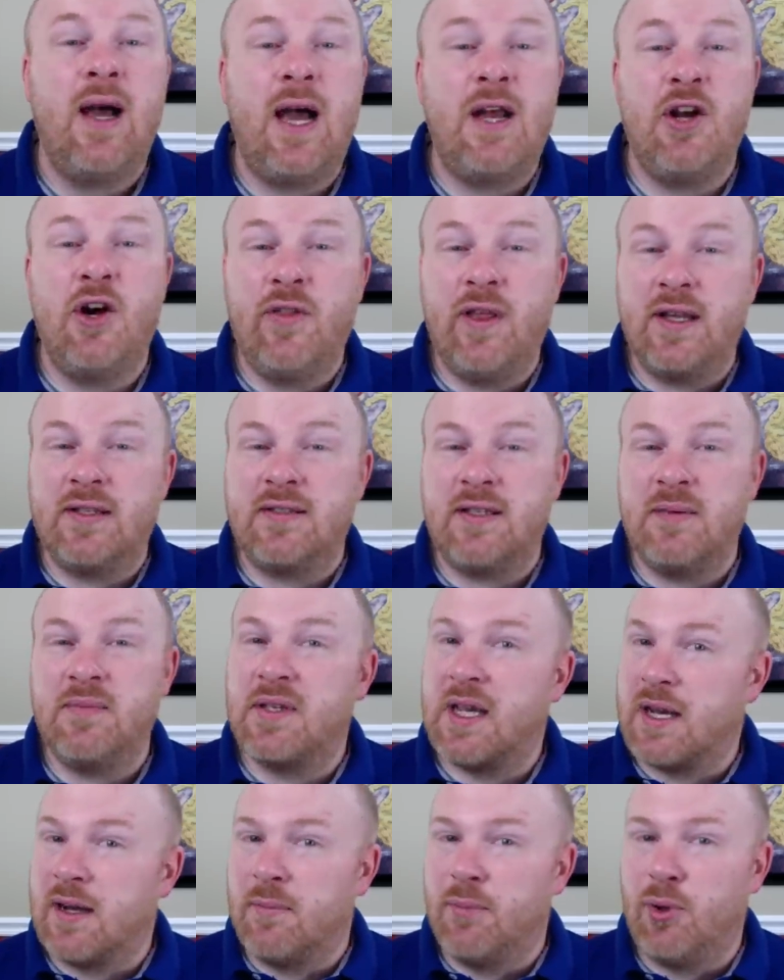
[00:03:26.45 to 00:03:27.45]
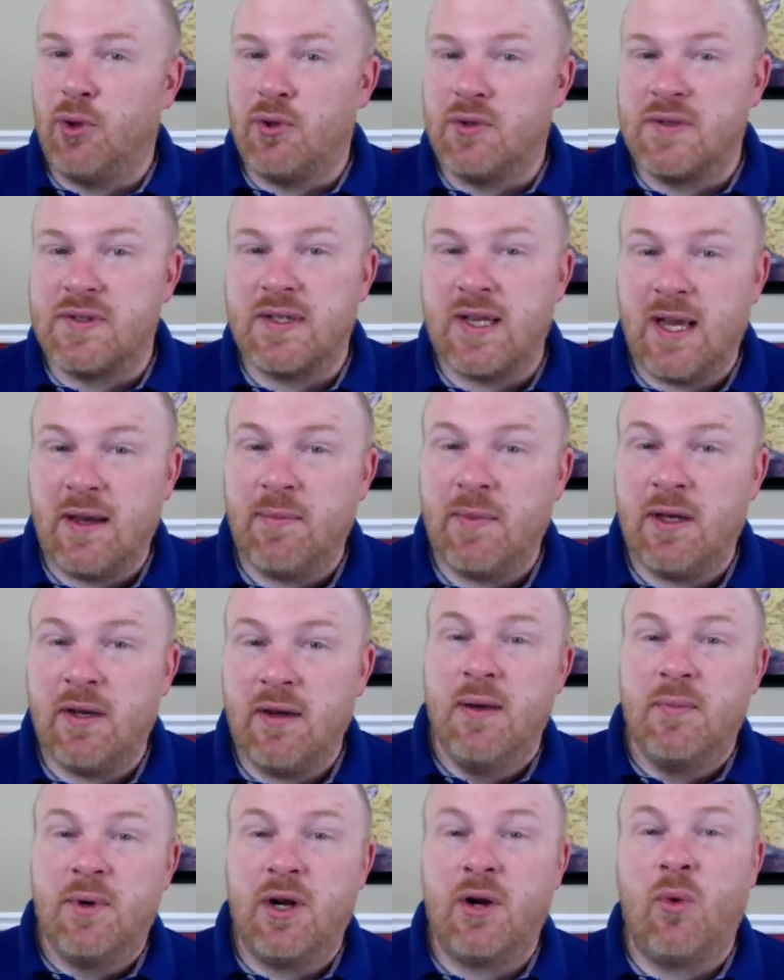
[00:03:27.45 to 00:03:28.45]
I know that seems like a bold statement,
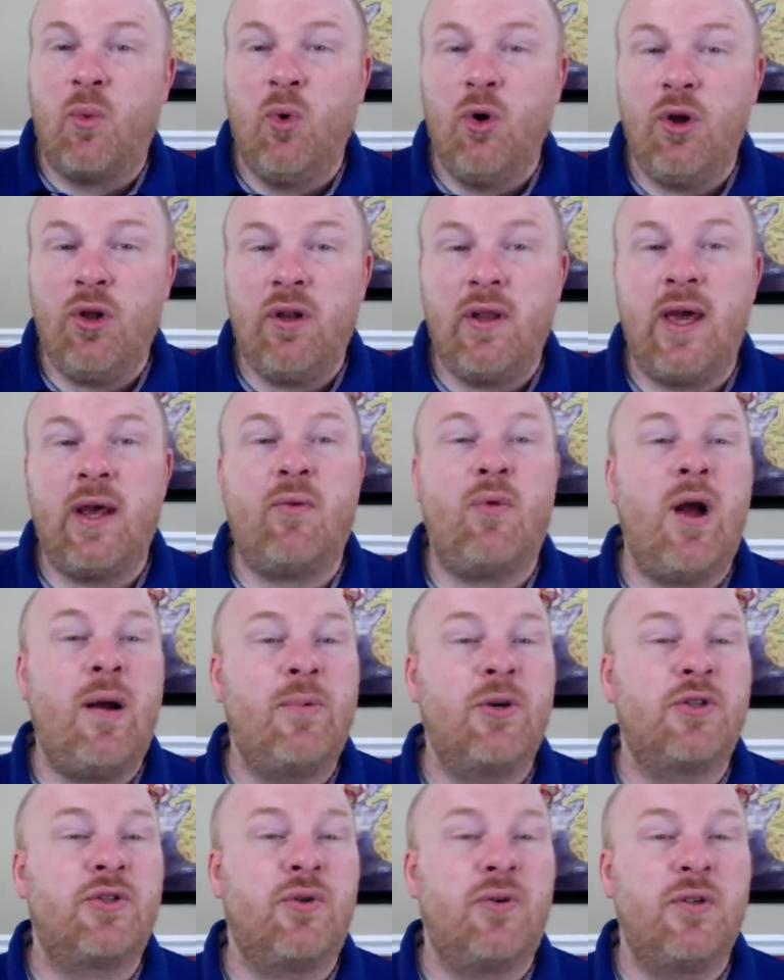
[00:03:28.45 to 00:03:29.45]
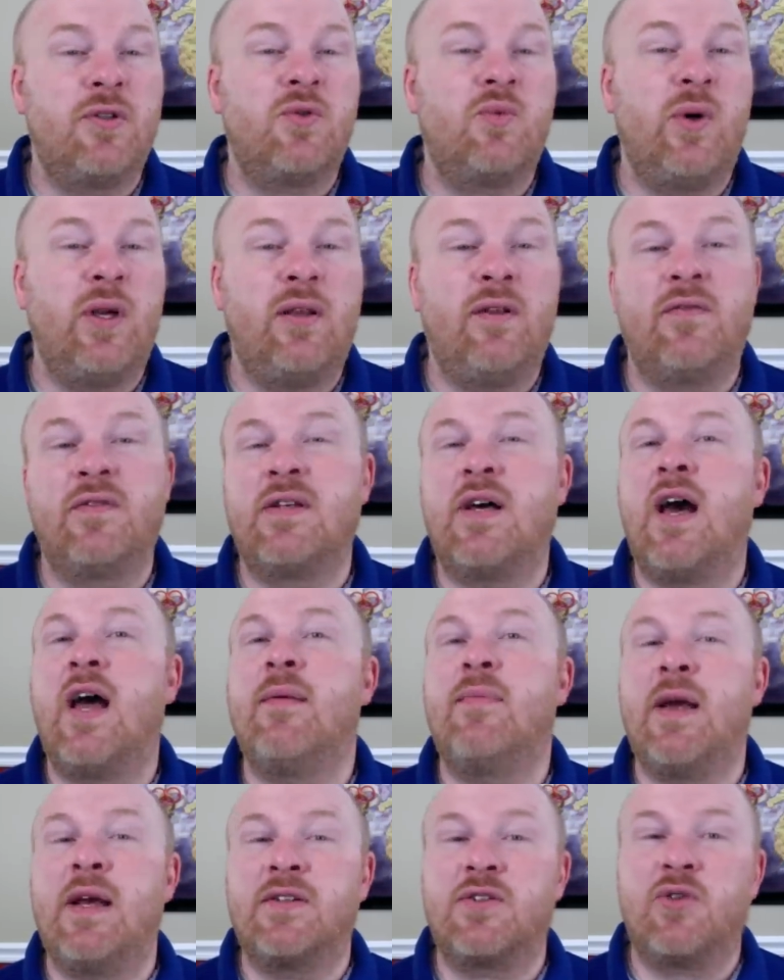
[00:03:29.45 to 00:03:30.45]
but a world like Robert Jordan's Wheel of
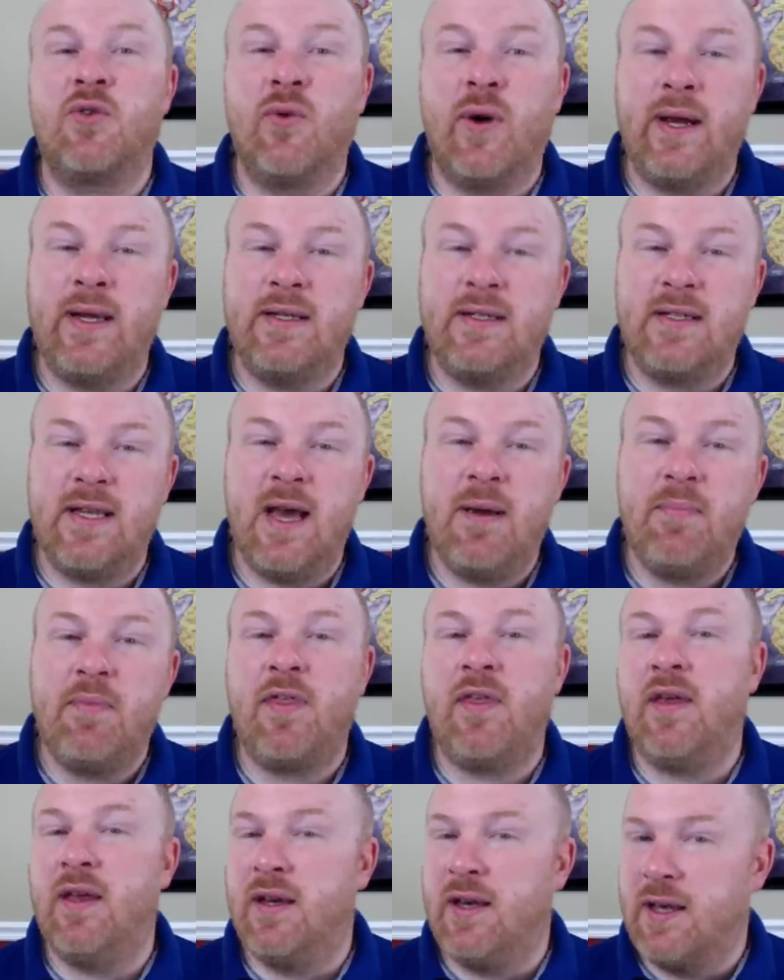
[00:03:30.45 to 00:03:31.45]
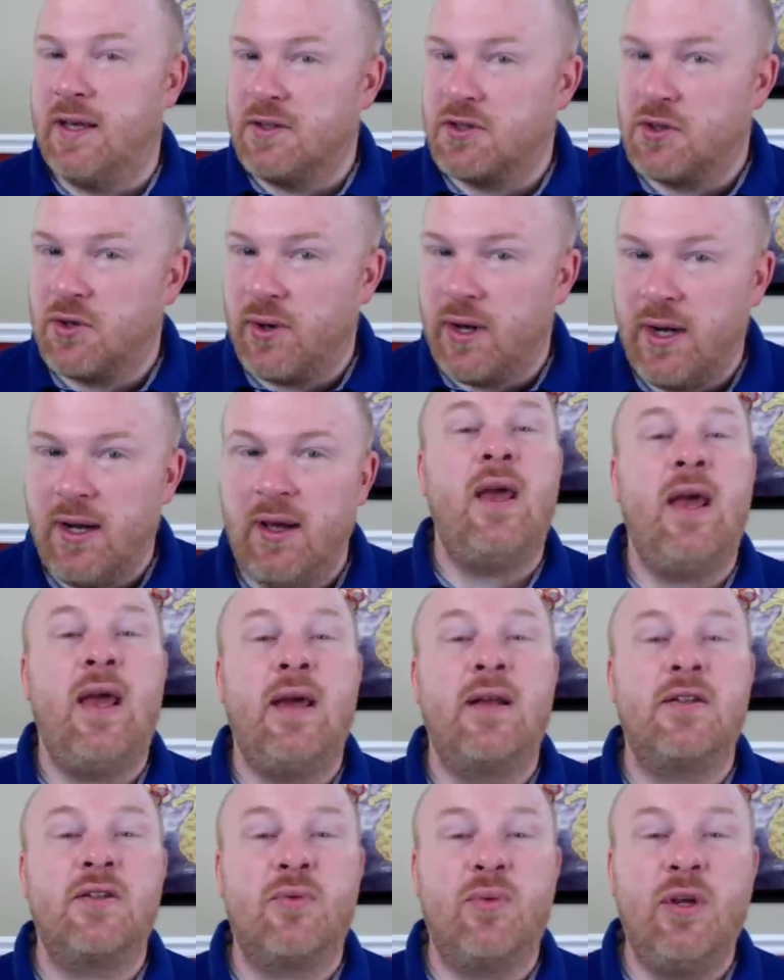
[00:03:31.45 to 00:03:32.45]
Time has great depth and history,
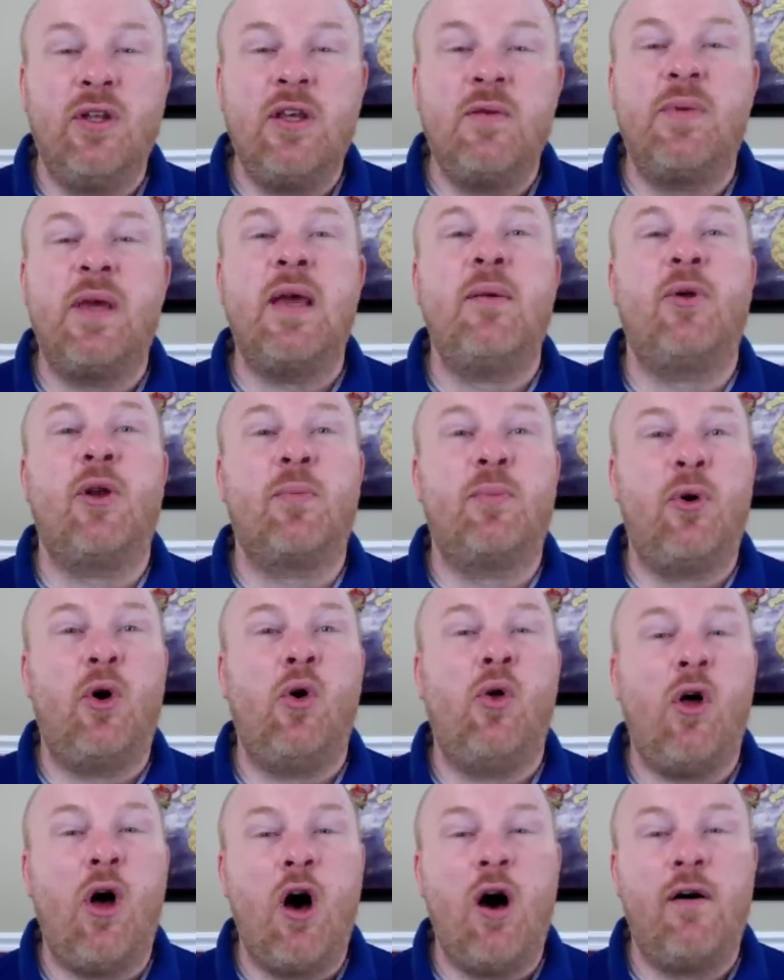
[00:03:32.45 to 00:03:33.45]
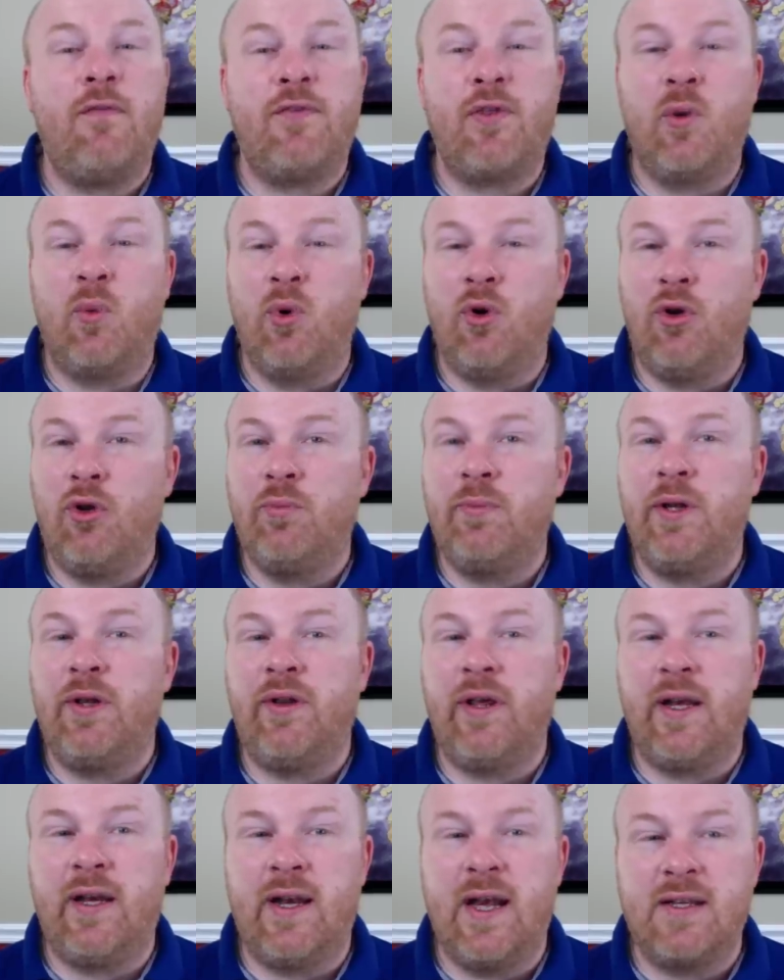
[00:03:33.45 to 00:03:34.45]
and to really be able to pull off the world
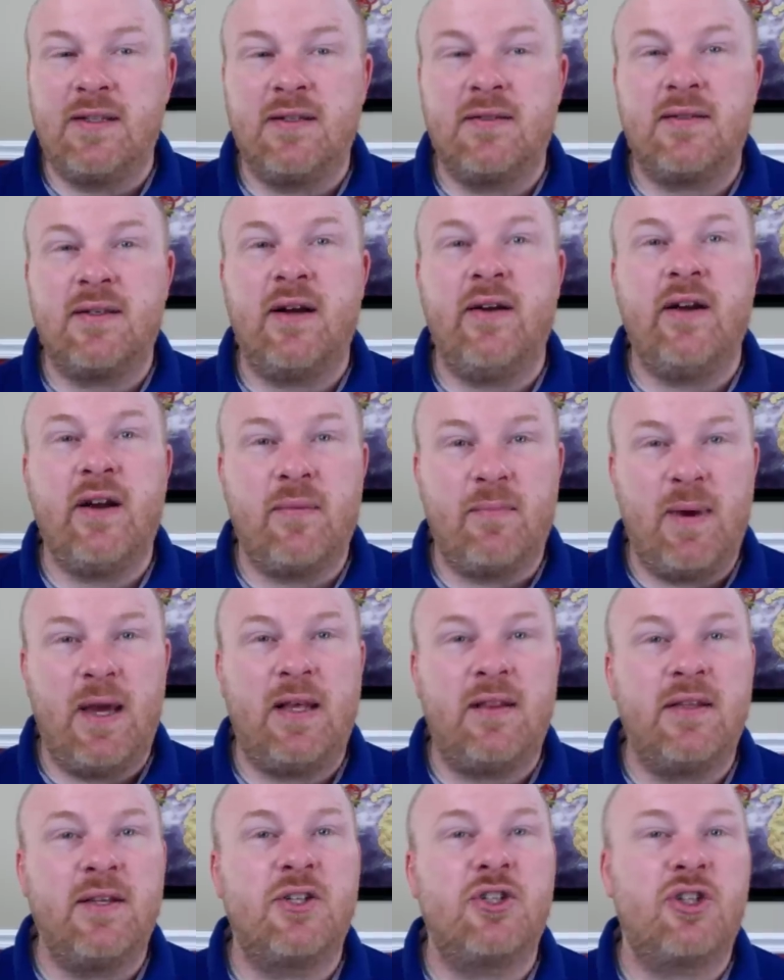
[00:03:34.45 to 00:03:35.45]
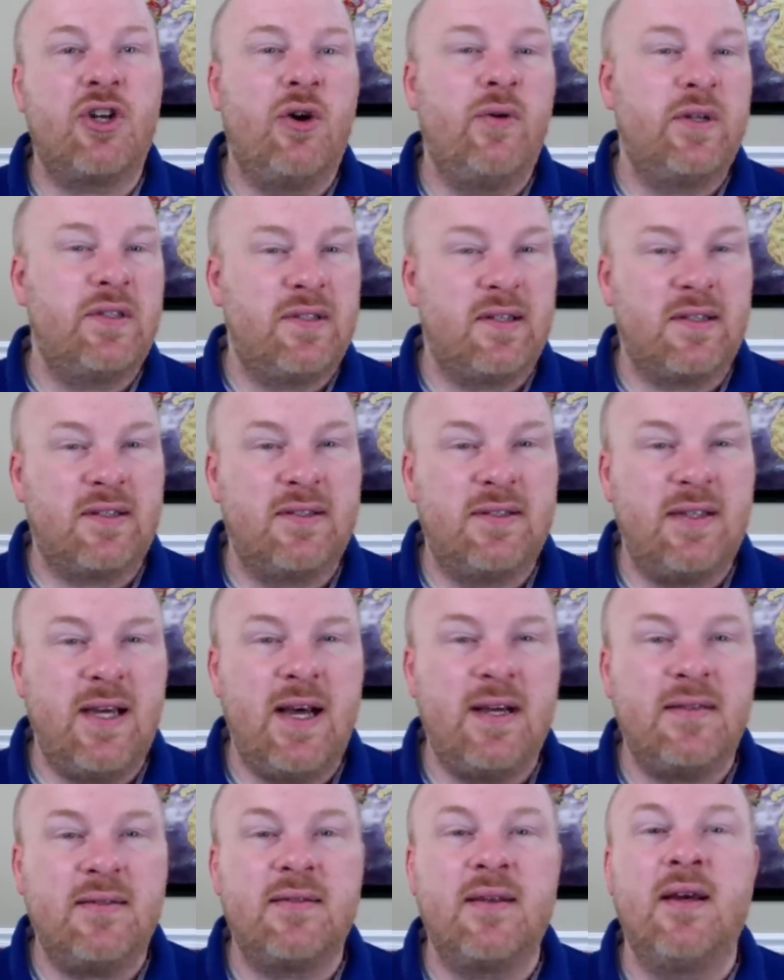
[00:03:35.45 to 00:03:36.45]
building necessary to make this show a
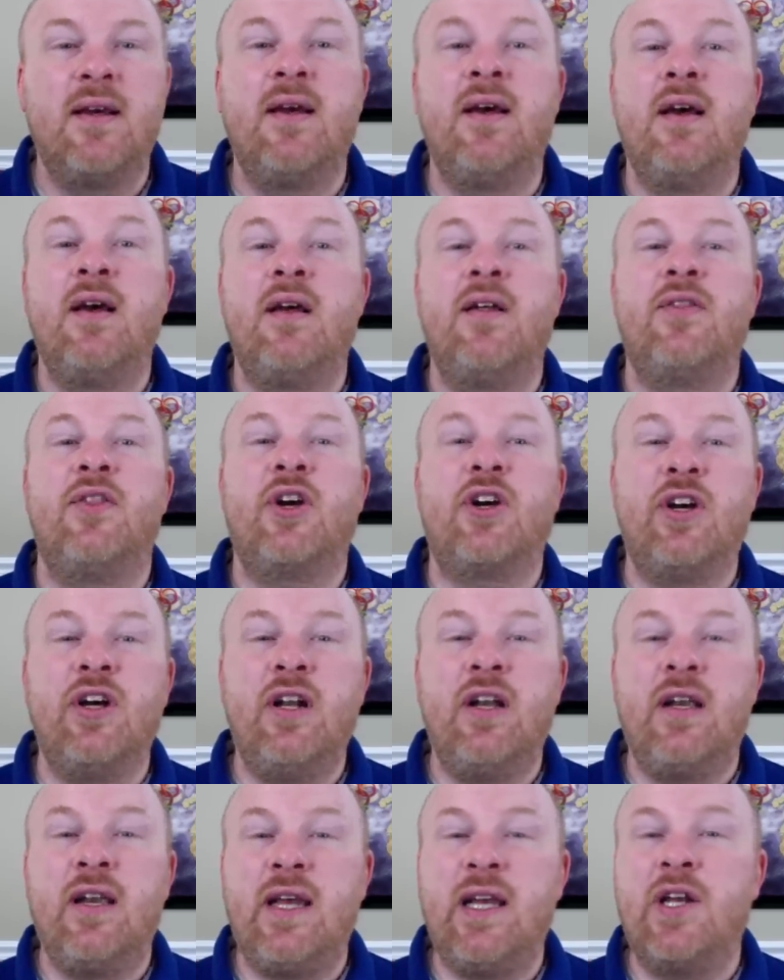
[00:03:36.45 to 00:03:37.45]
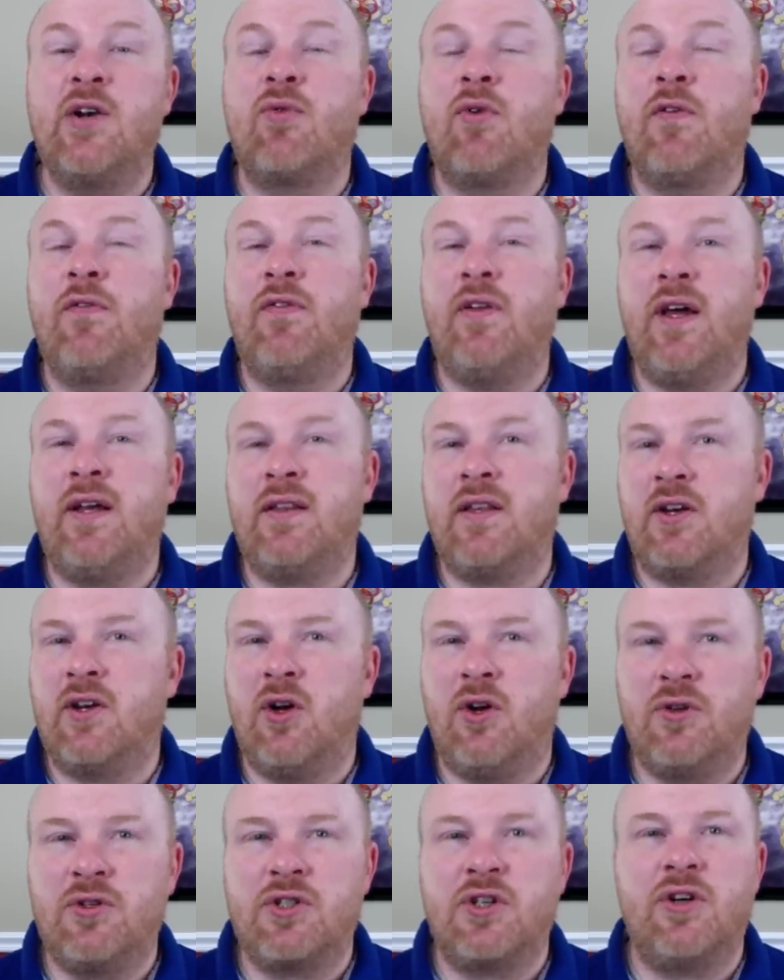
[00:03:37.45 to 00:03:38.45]
success, they're going to need to reflect the
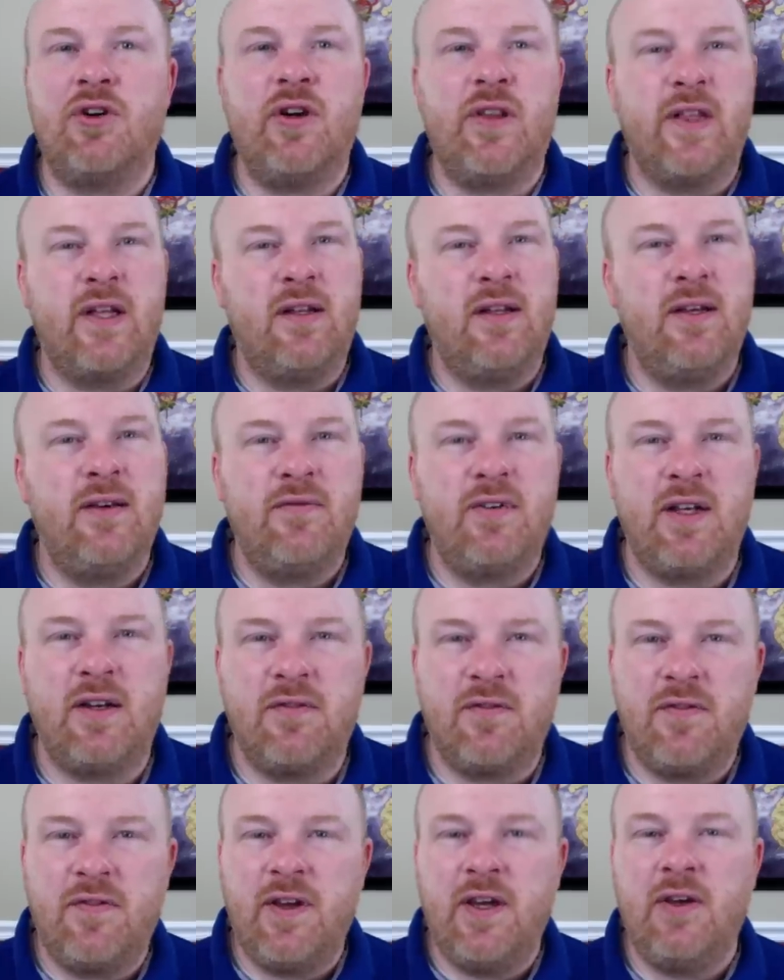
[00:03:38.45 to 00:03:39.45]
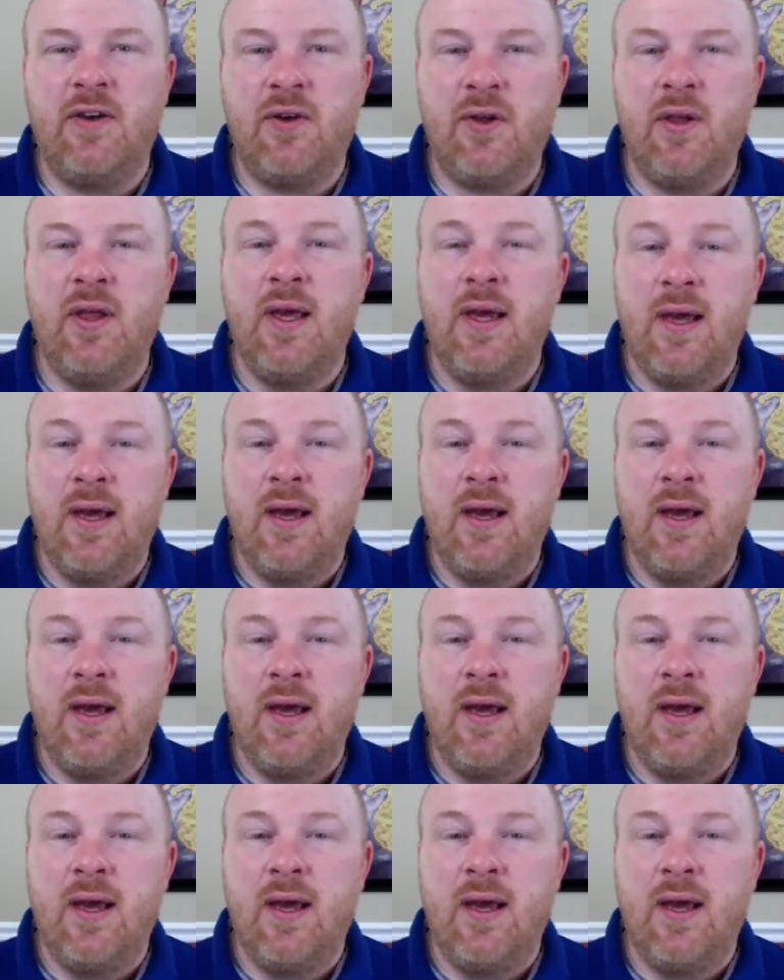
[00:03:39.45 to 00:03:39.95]
culture and the lived-in feel.